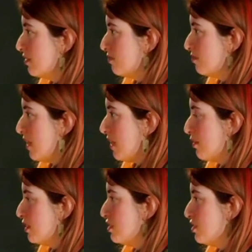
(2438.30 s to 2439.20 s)
I
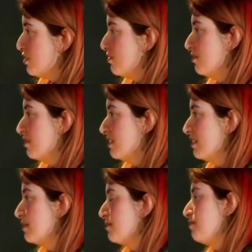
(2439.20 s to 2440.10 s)
think it comes
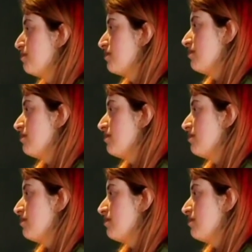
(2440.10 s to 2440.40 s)
from the dulcimer.